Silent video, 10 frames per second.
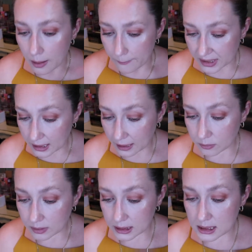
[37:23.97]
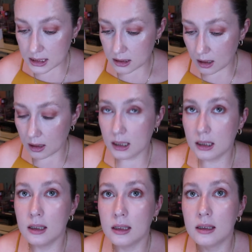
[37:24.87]
But that one is not,
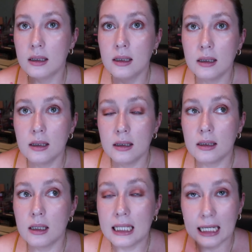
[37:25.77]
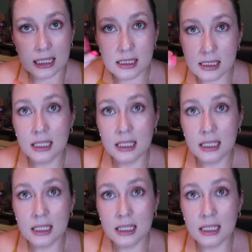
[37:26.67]
like it's